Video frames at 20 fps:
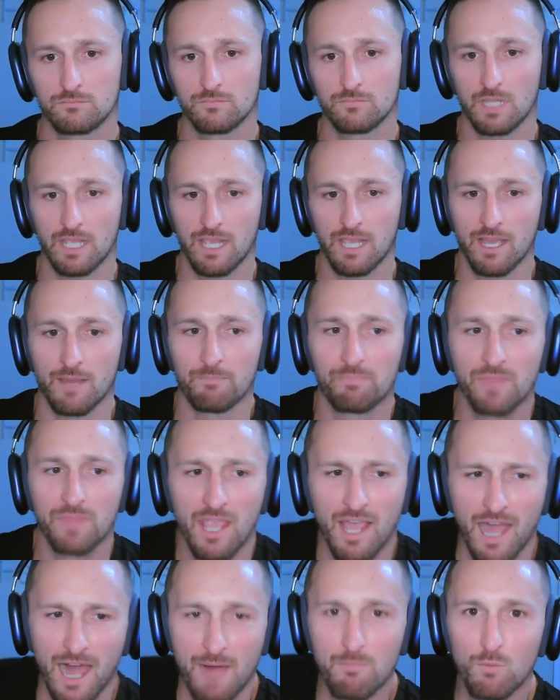Yeah,
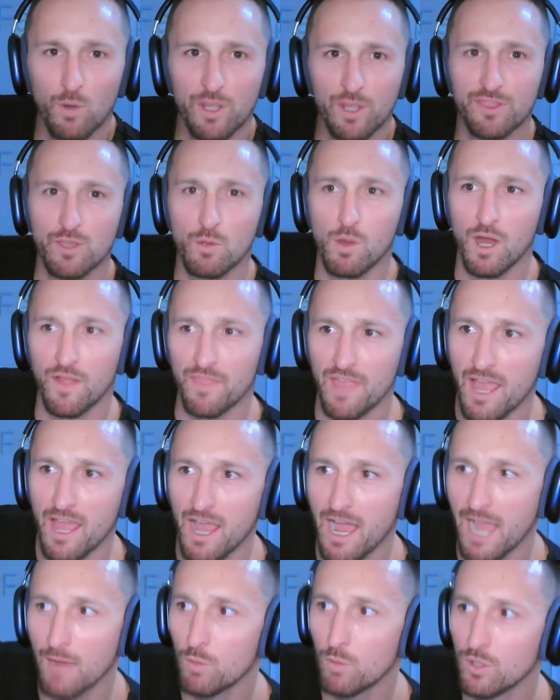I'm with you on that.
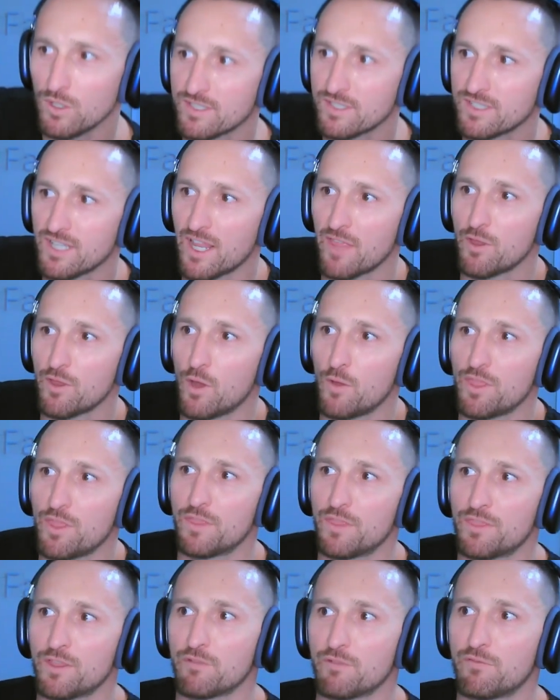I will say, though,
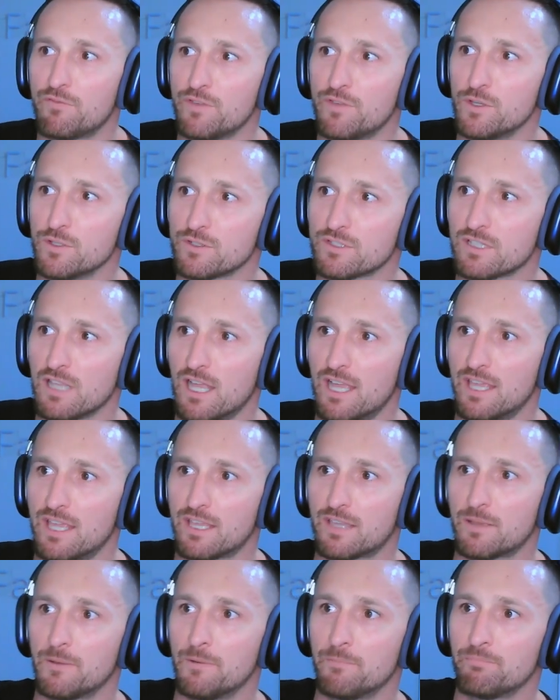that there feels
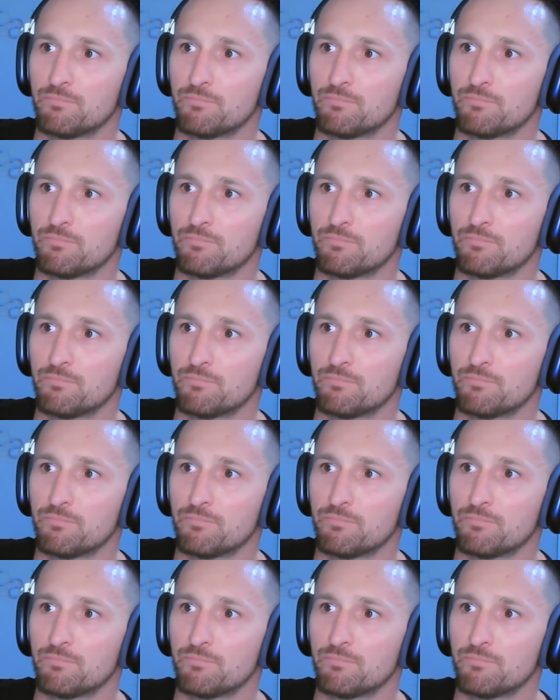like